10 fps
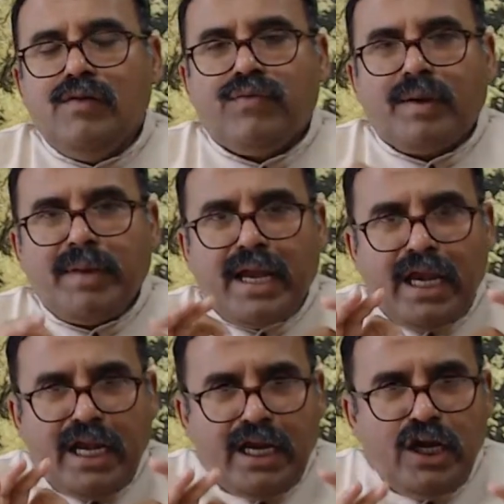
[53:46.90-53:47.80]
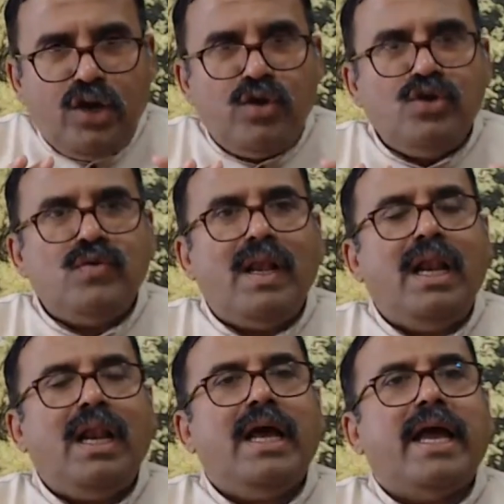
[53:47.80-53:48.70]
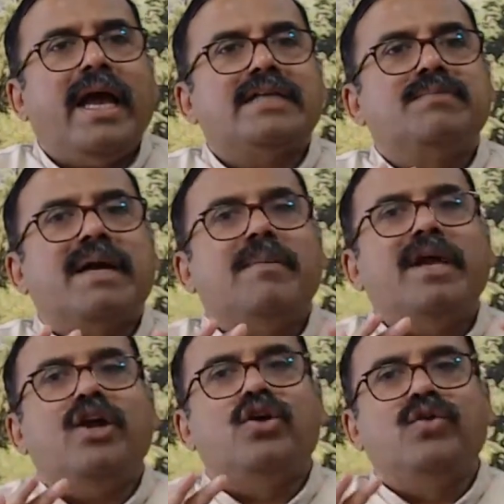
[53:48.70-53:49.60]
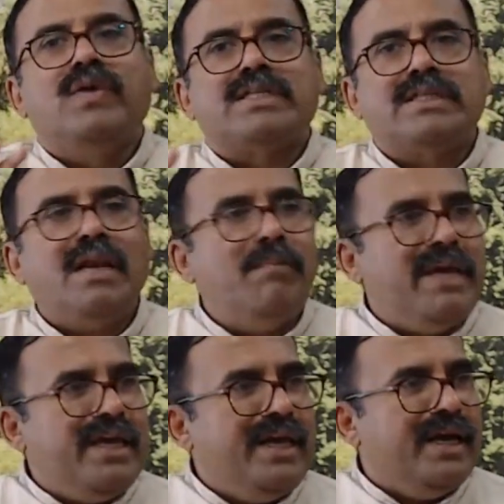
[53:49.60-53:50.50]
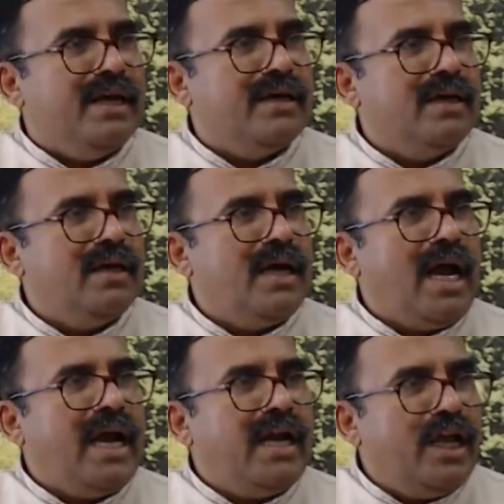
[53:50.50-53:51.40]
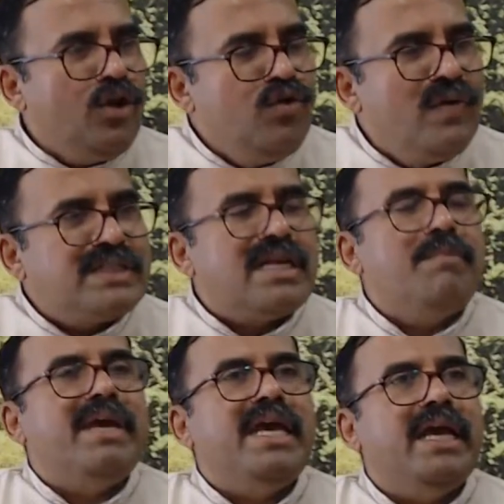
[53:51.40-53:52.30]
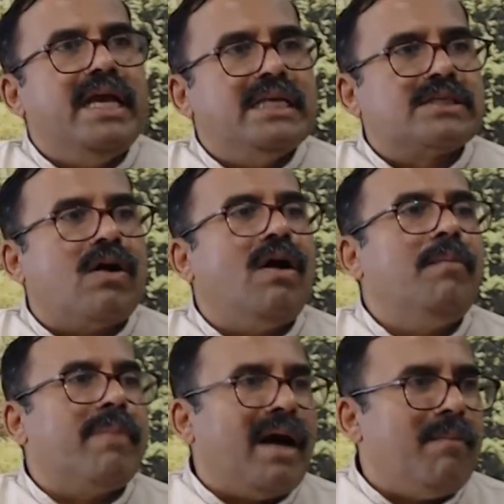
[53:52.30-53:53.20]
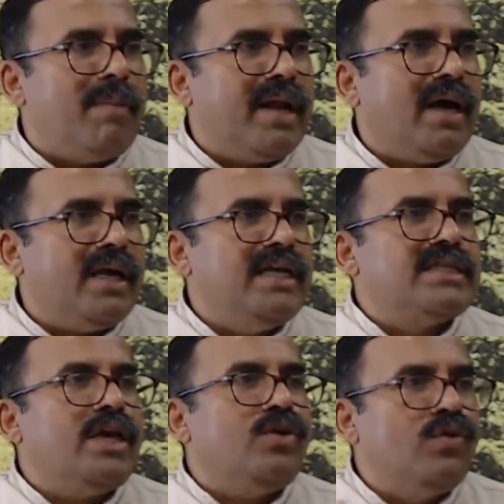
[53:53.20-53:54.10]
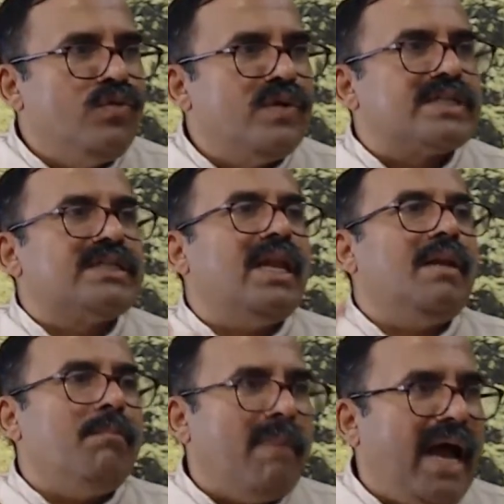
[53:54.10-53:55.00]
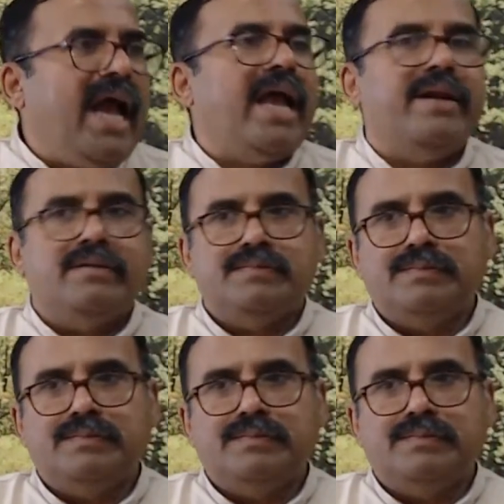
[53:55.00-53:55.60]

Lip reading: From an individual has become a universal being. And universal being is called Brahmana. He is a universal man.